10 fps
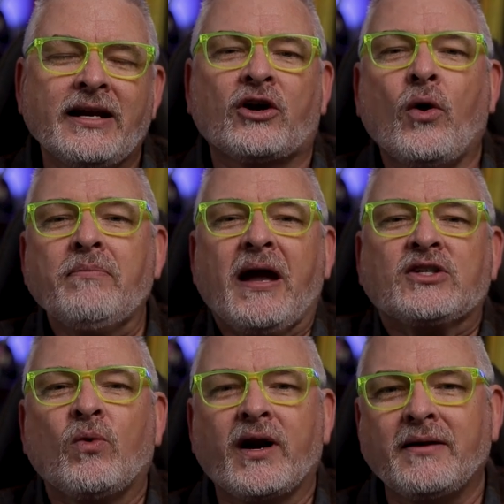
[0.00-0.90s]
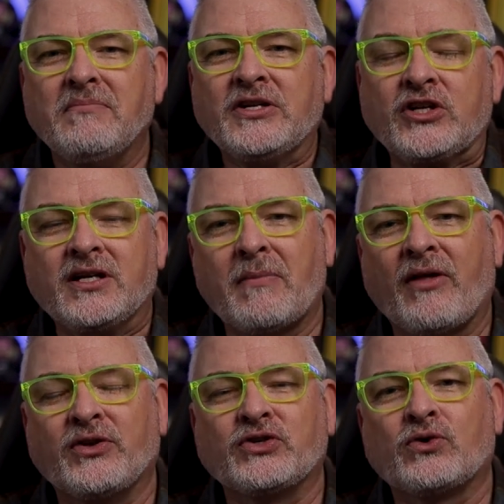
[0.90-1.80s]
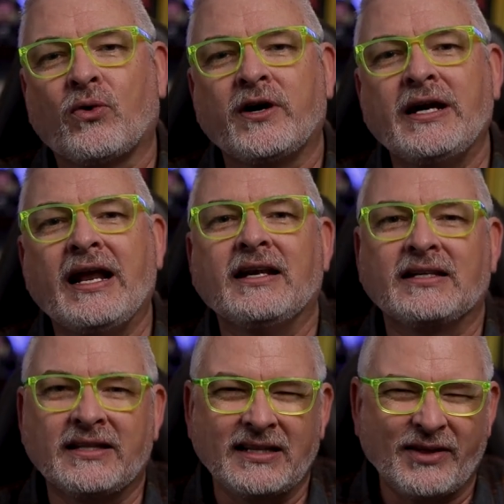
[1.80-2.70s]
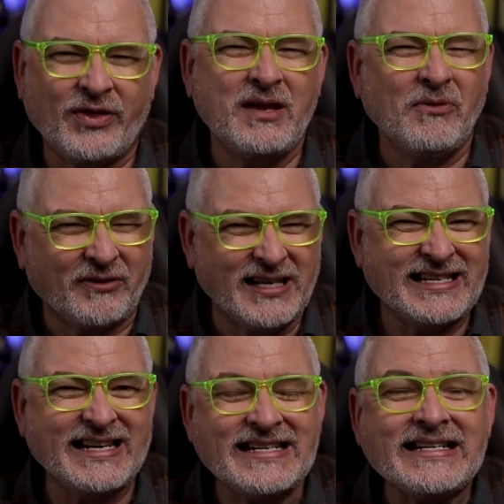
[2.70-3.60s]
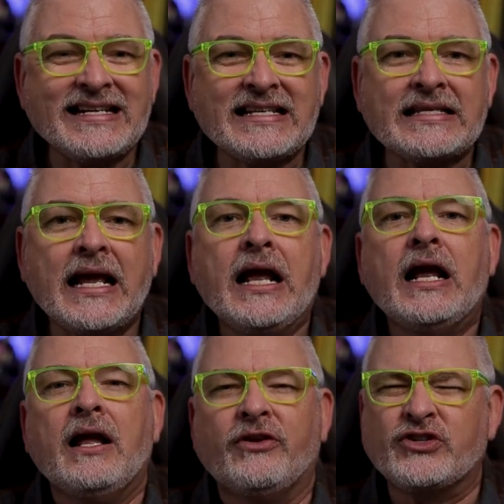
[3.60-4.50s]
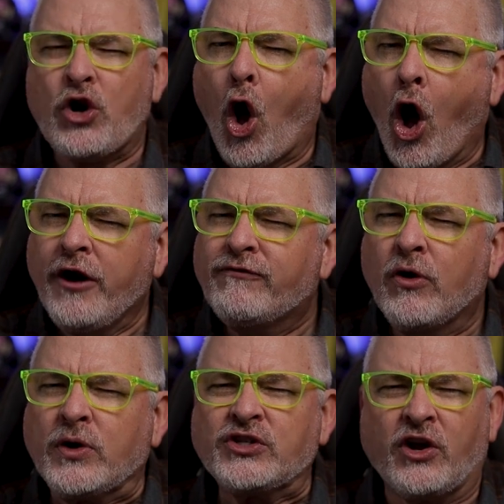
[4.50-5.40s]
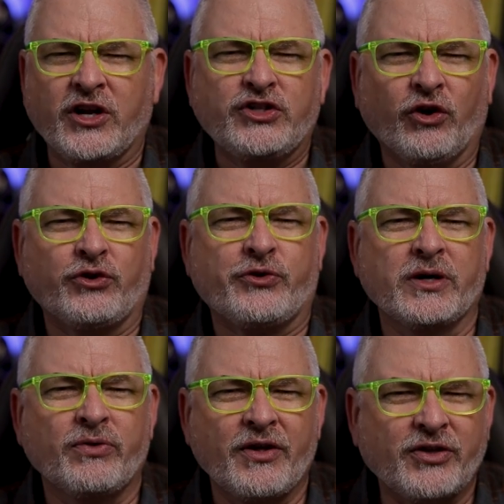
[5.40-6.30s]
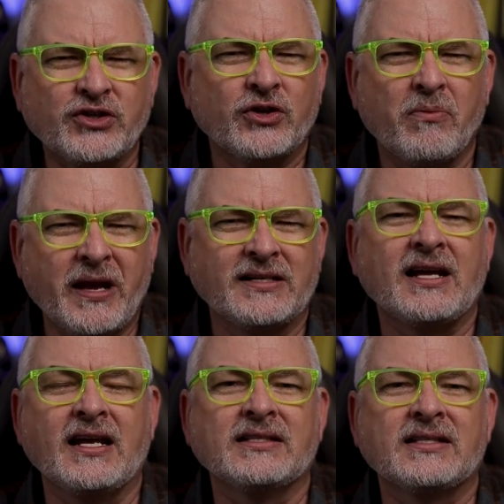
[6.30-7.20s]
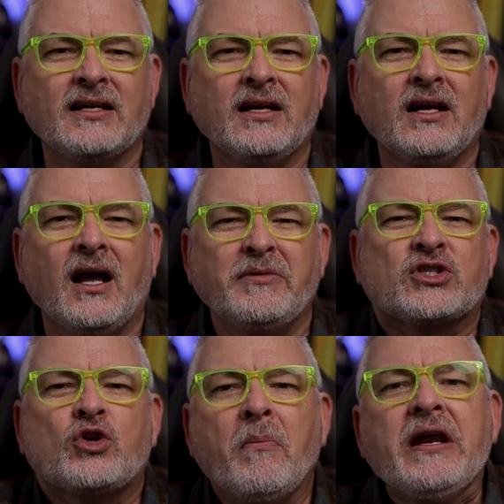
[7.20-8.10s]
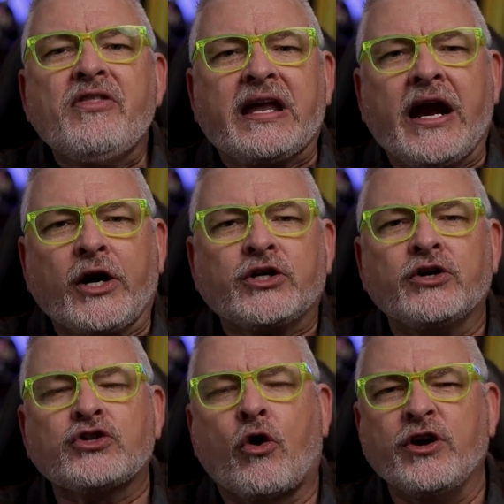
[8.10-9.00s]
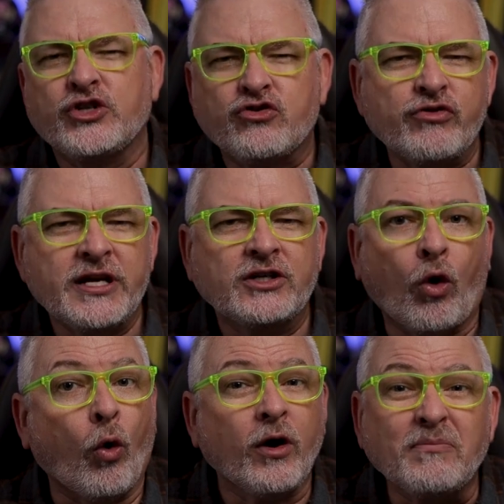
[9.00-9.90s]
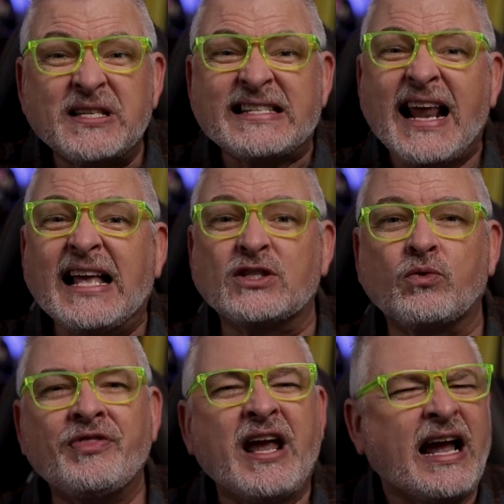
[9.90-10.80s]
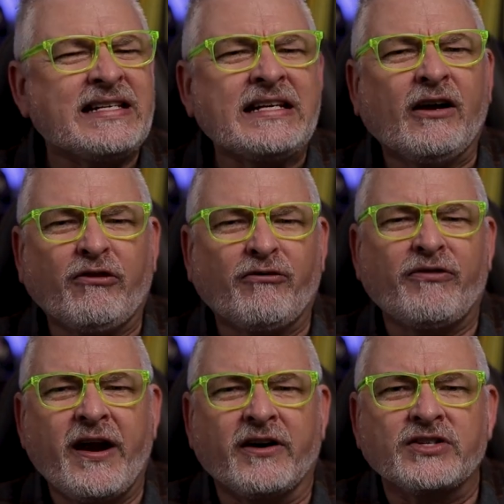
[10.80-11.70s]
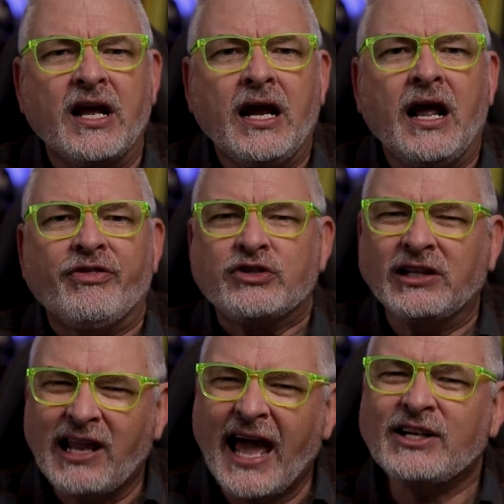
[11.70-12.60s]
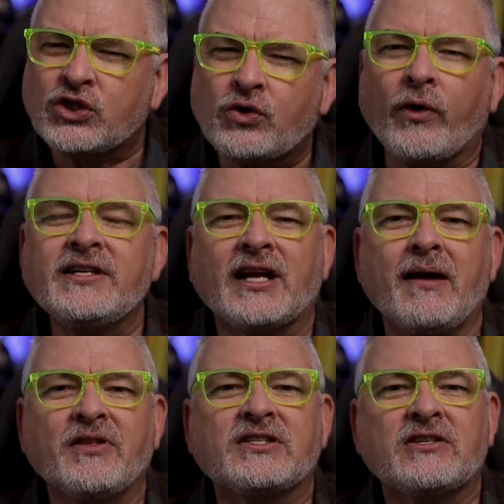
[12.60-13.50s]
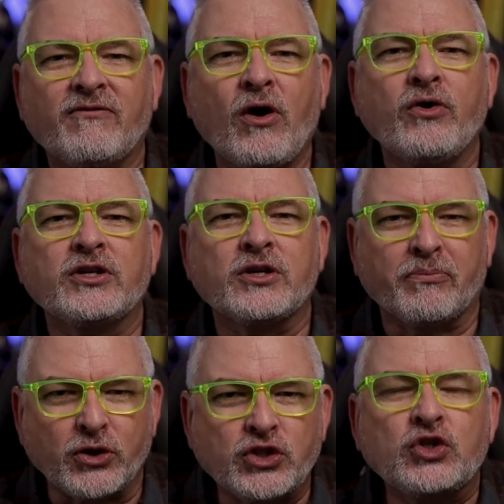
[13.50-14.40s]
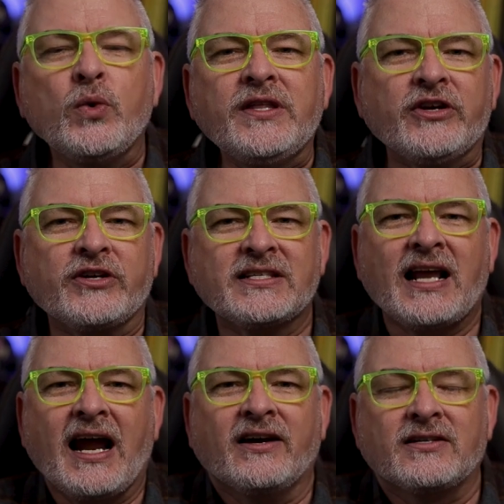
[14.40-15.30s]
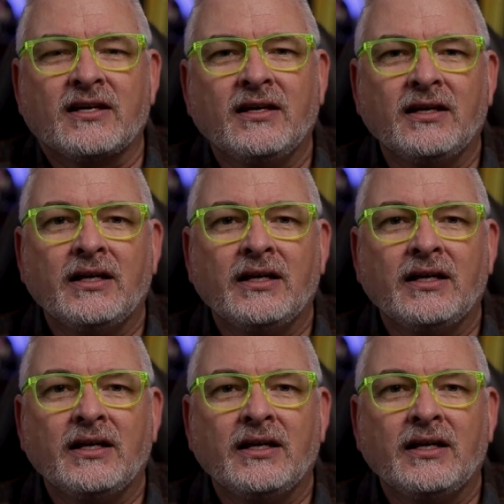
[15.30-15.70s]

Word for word: Now, going back to what I'd mentioned about the story and the theme of contentedness, there's an odd focus on adultery that the show maintains. I mean, so many of the characters are intrigued or obsessed with the idea of affairs, and there's a lot of story time that's devoted to pursuing their desires.